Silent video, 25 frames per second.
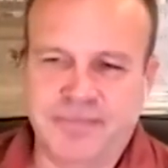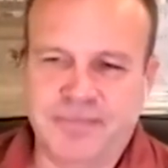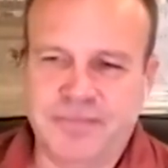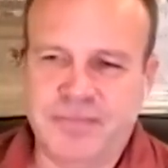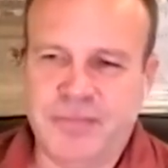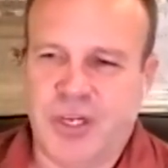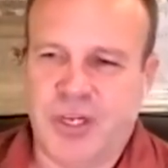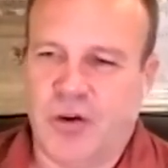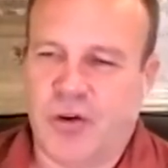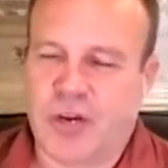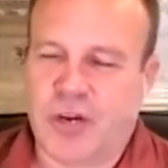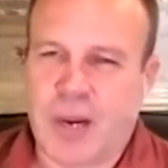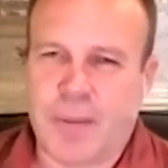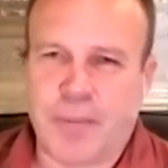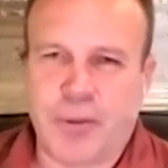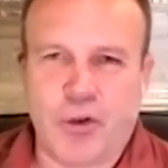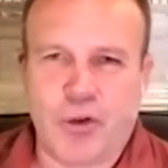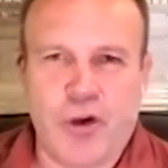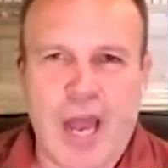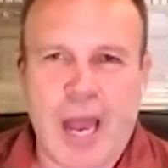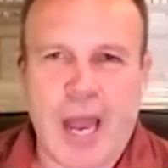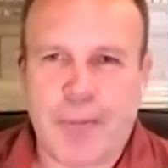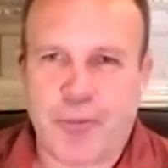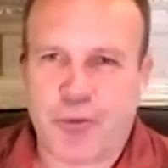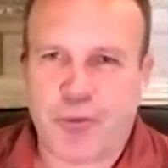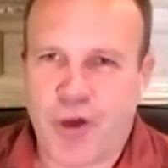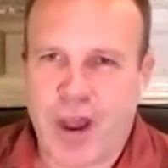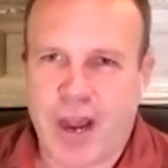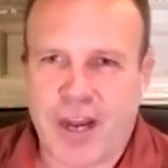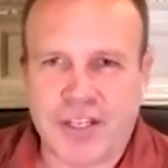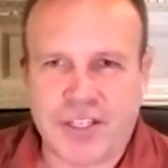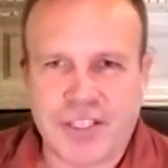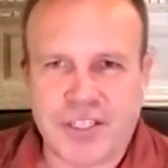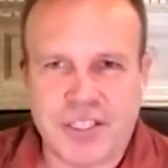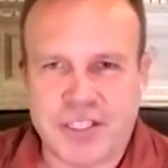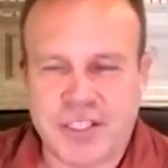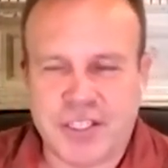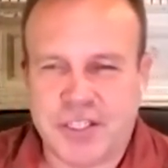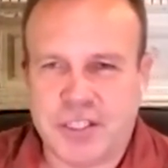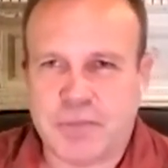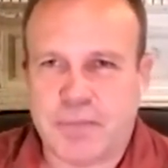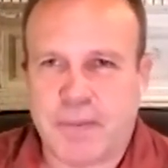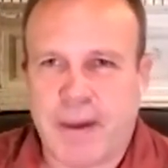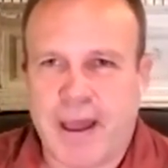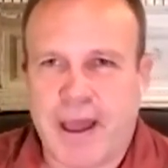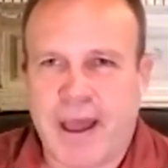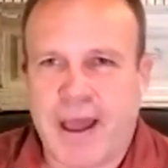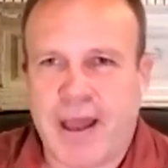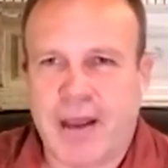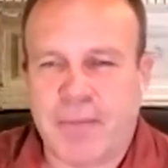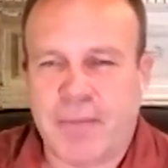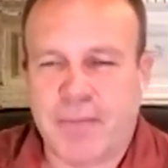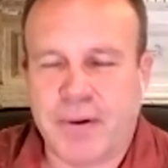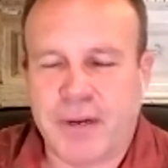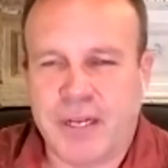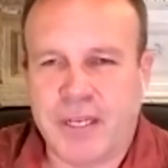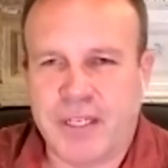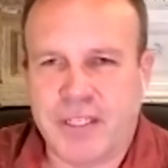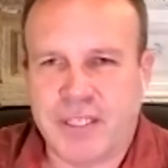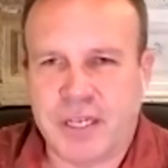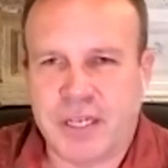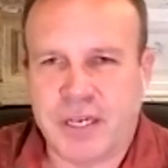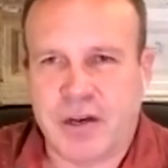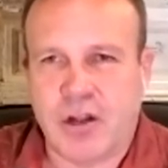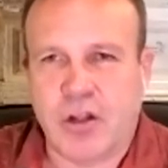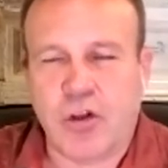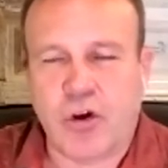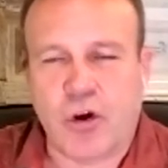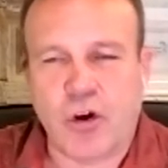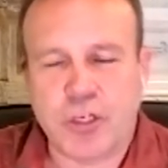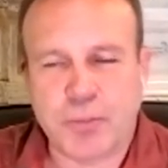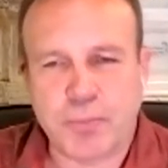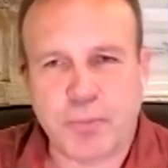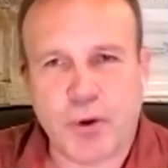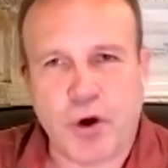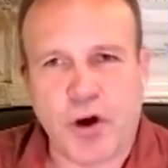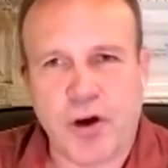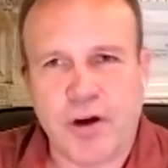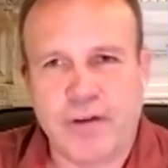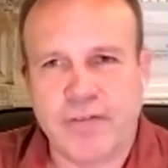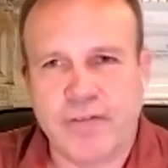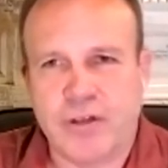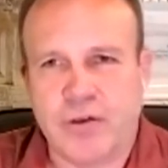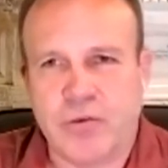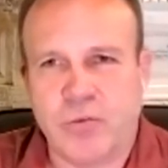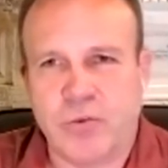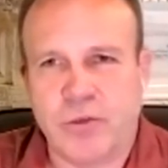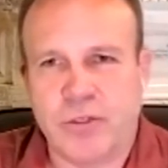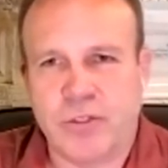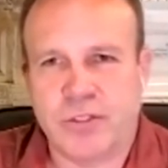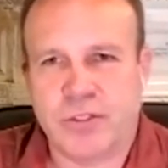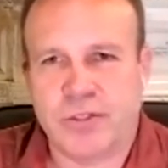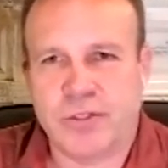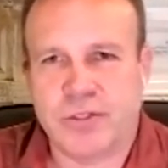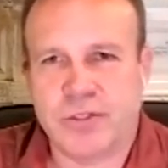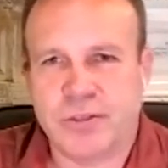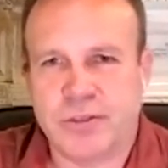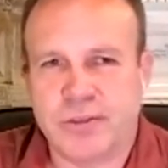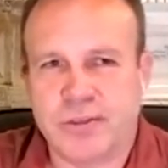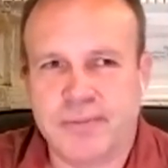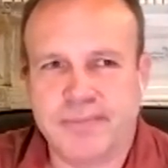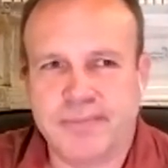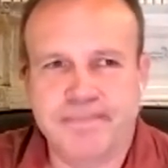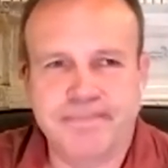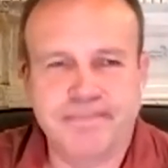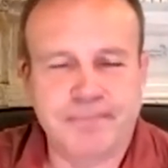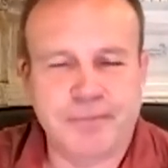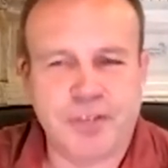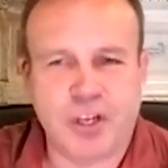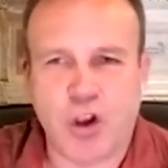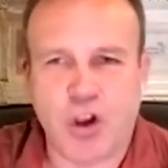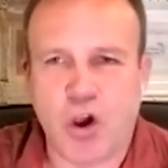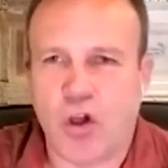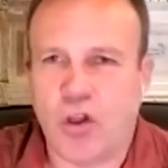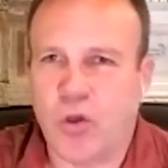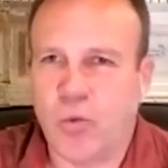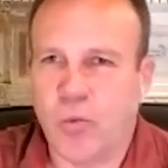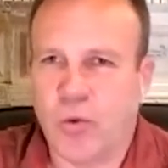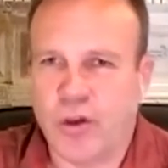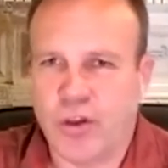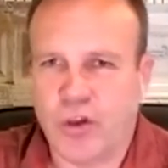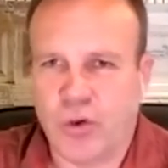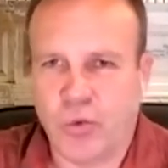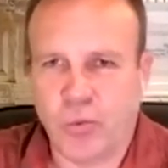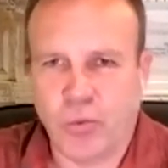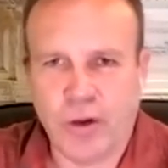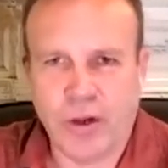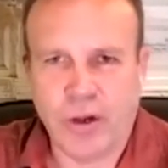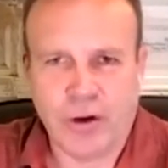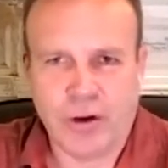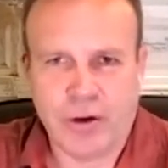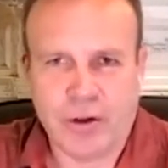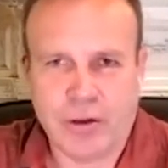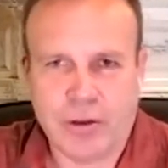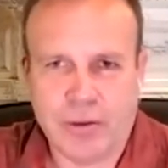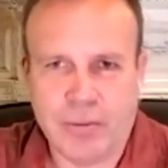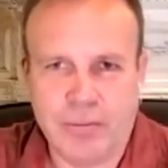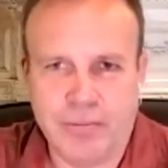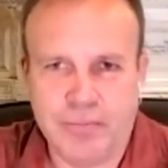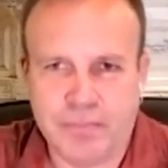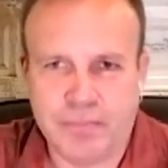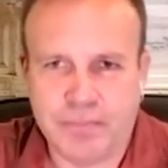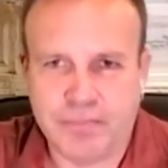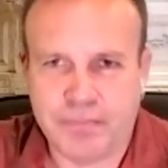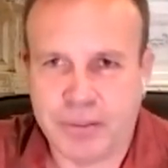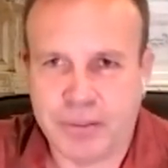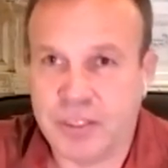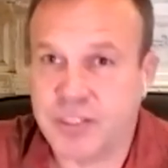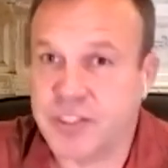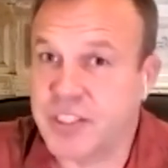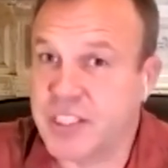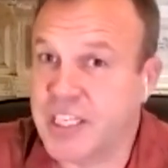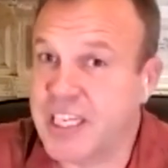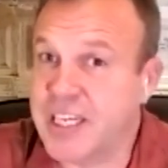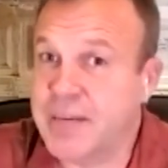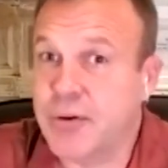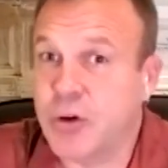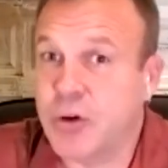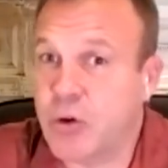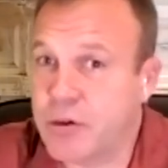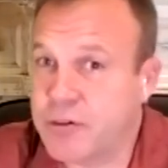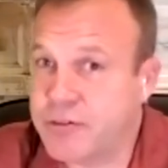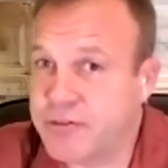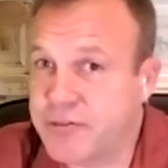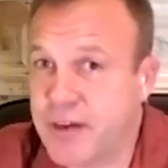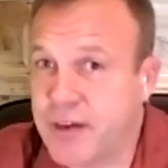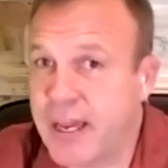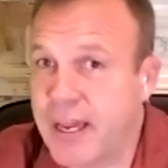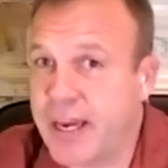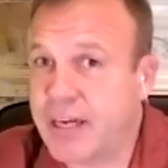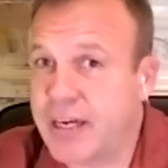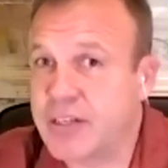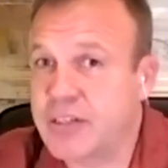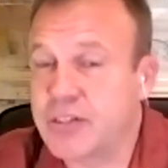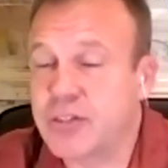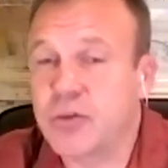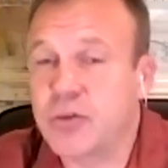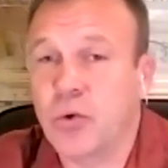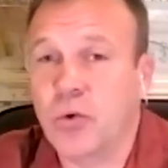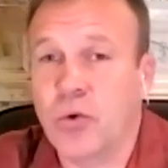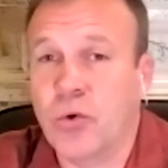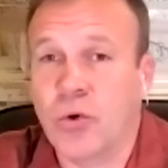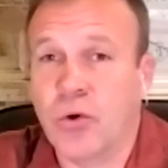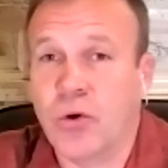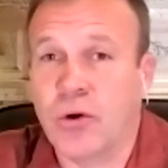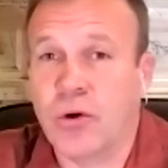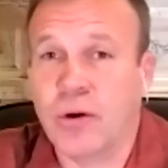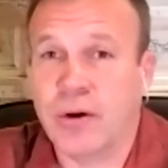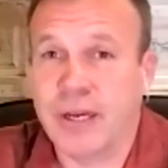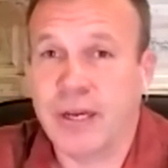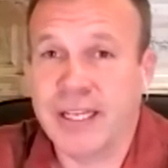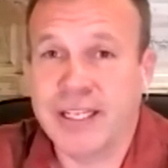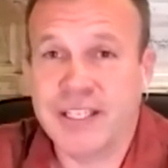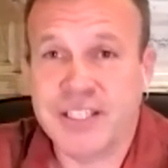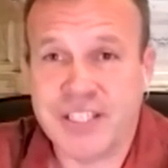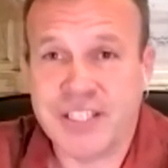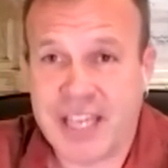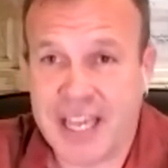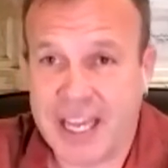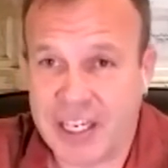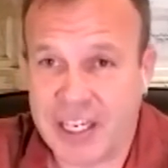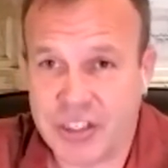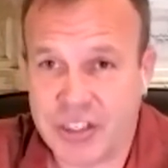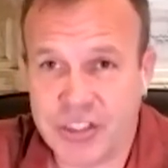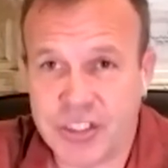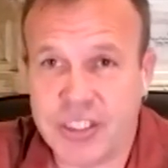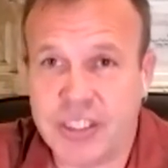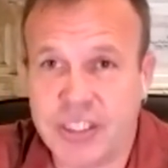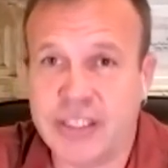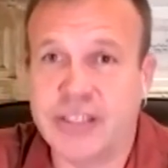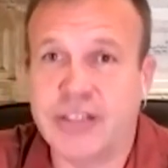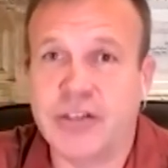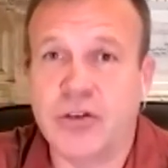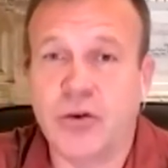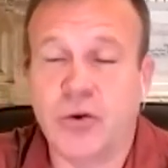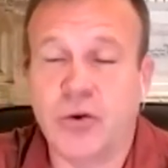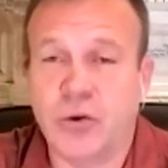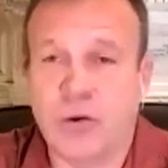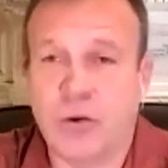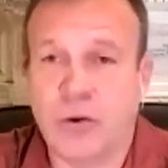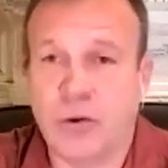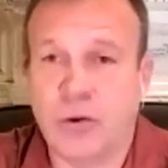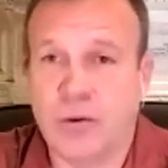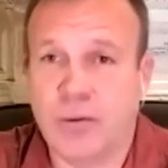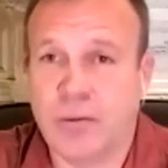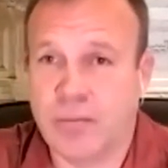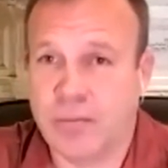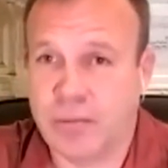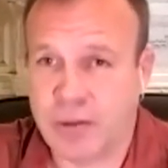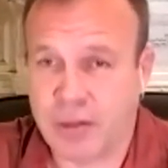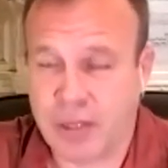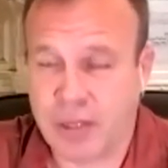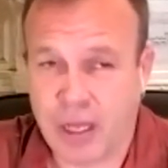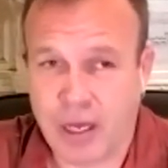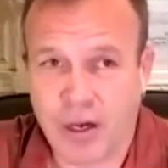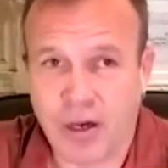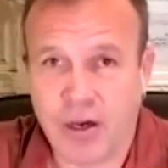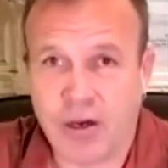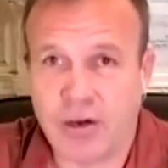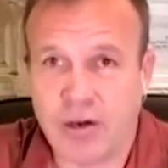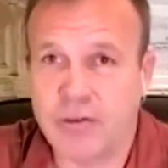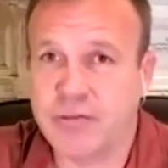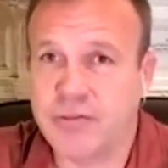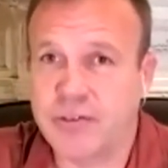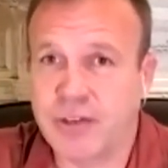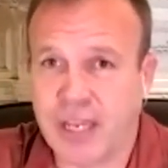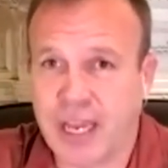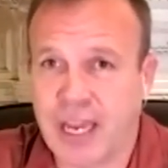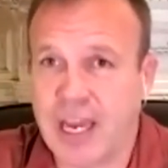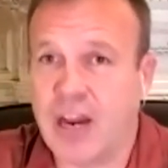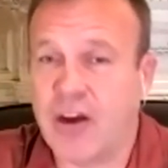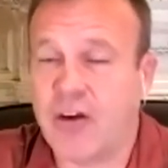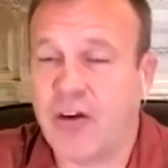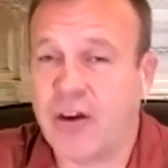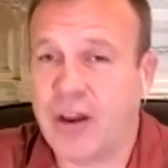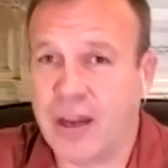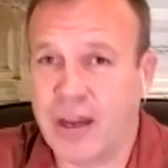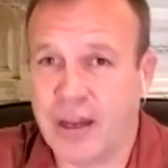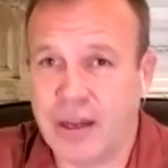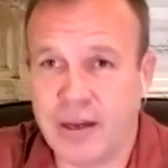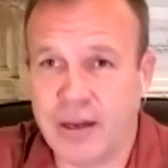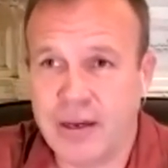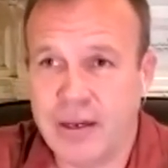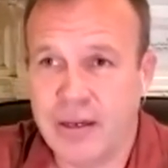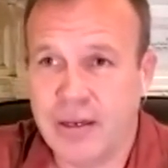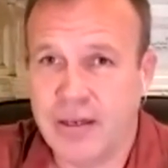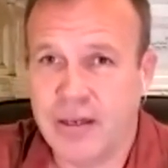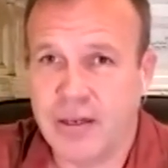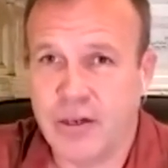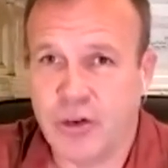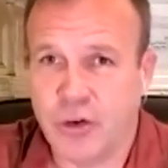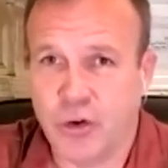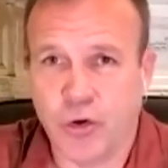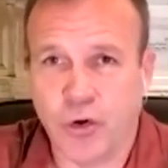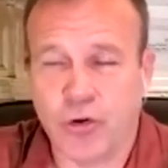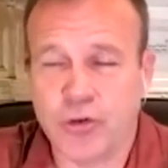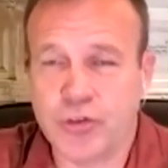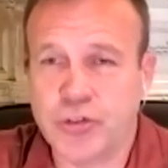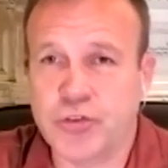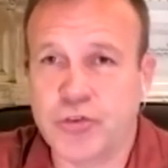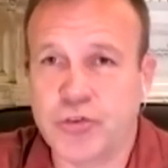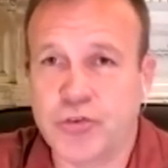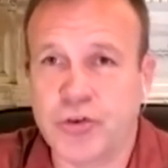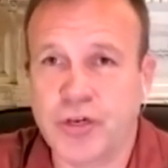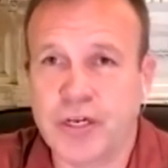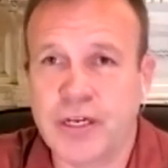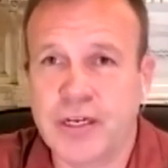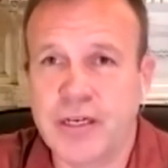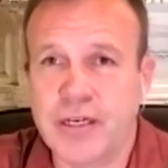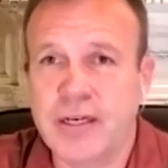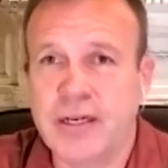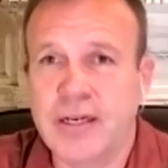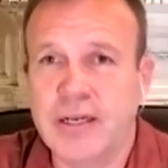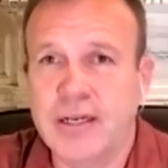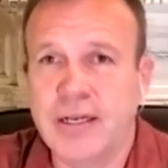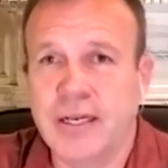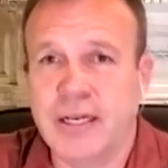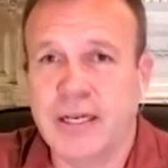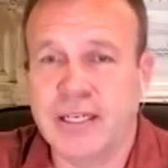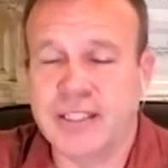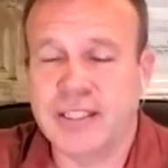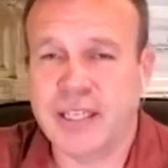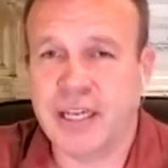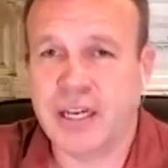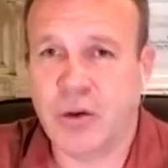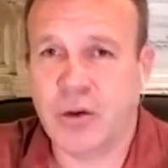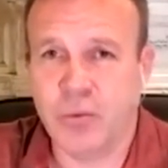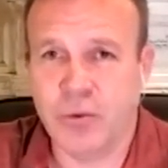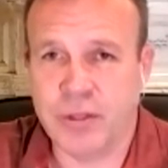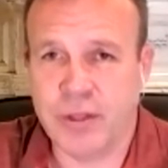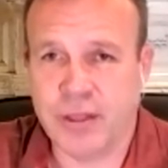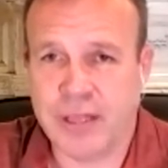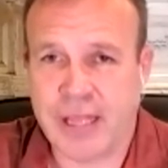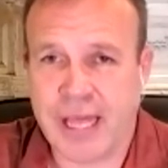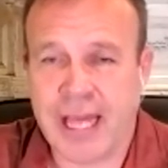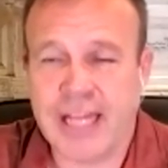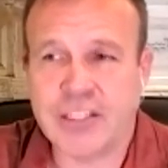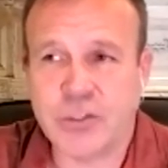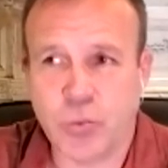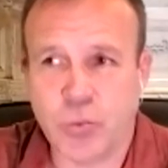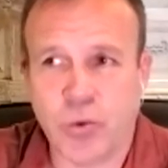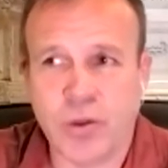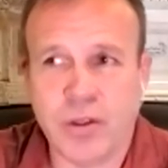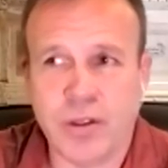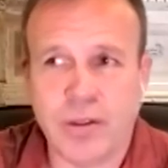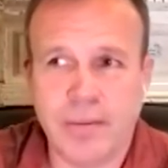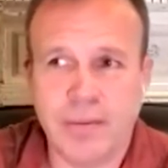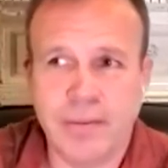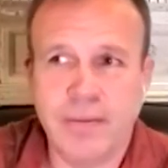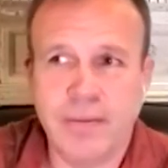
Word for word: you know, a couple little apparatuses in his bag. But he said a large part of it was, call it what you will, placebo effect or intention or love, caring, nurturing. He said it was, that's what,